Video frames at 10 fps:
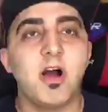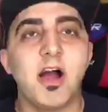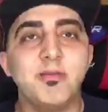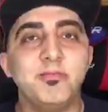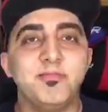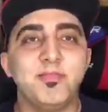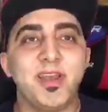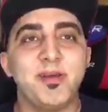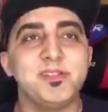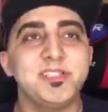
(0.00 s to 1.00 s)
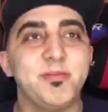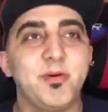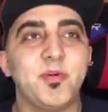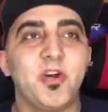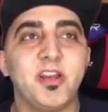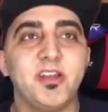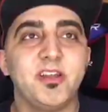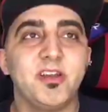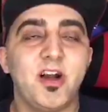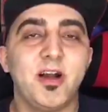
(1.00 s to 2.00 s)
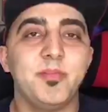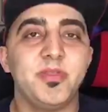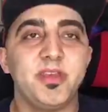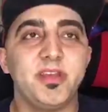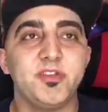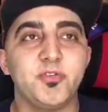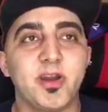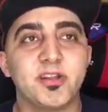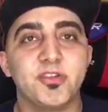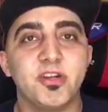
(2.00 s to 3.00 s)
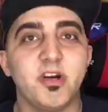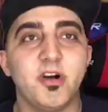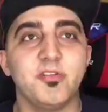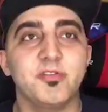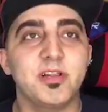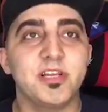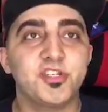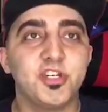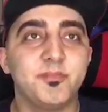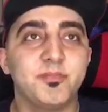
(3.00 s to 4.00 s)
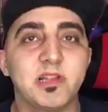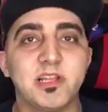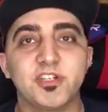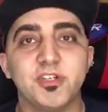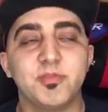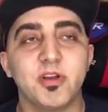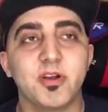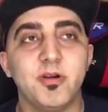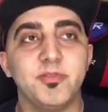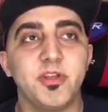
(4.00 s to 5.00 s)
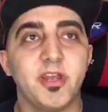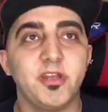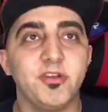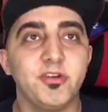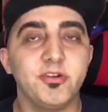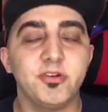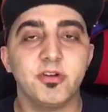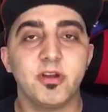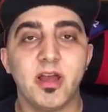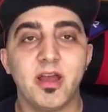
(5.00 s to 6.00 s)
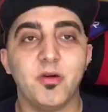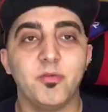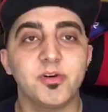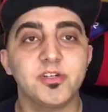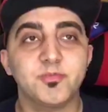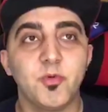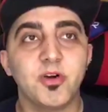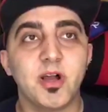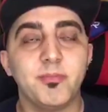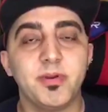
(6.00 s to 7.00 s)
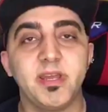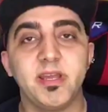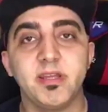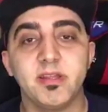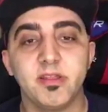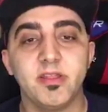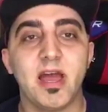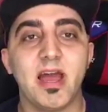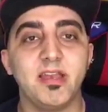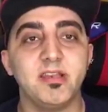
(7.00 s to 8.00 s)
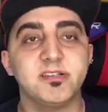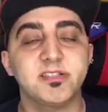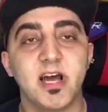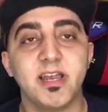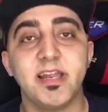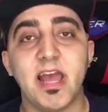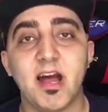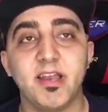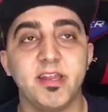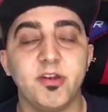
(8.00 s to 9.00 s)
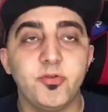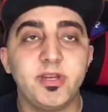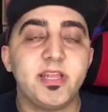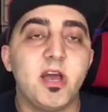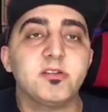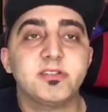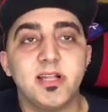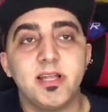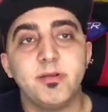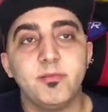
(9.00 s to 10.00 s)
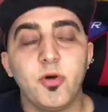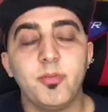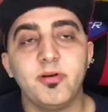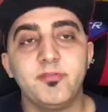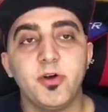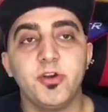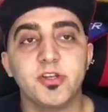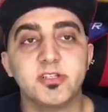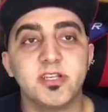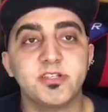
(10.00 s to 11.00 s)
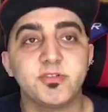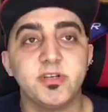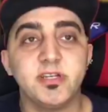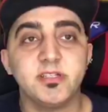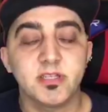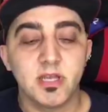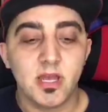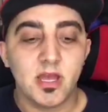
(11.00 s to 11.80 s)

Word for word: Hi, my name is Nima Moradi. I'm the director of ClickShip, clickship.com.au. Uh, we're a small company that started out in retail selling mobile phone accessories